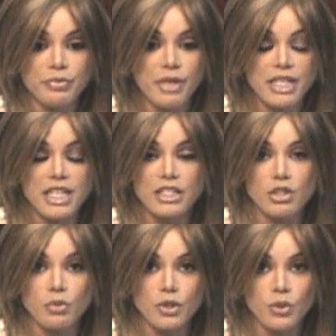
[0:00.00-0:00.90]
my
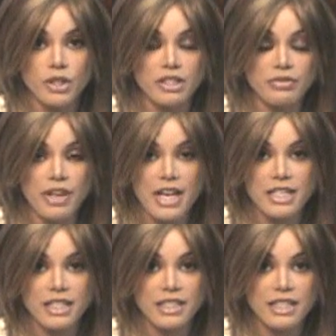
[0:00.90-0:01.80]
attention was sort of
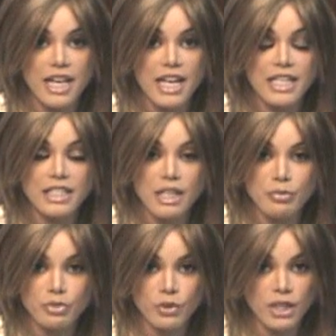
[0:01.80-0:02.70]
divided, and I ended
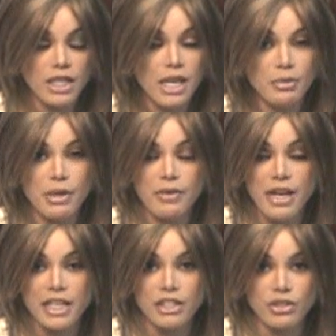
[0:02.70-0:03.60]
up doing a lot of my
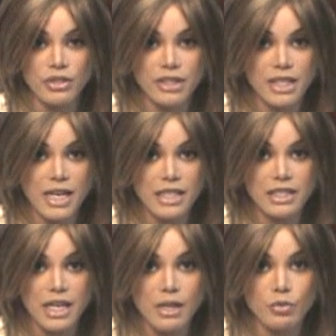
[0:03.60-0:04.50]
writing during the
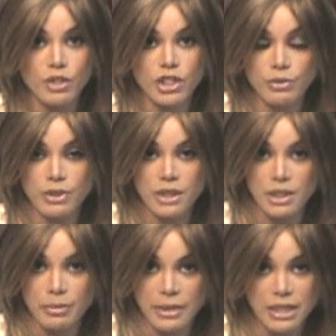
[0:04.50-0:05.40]
nighttime when she was
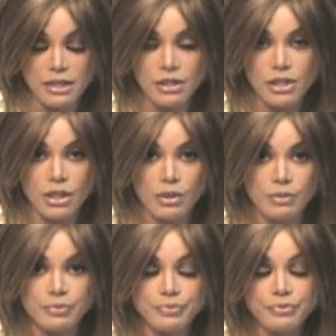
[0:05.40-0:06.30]
sleeping. So
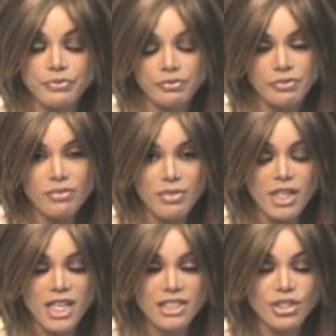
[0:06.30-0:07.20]

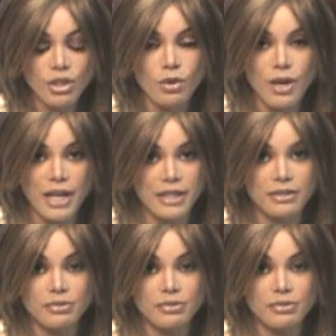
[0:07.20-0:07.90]
it took a while.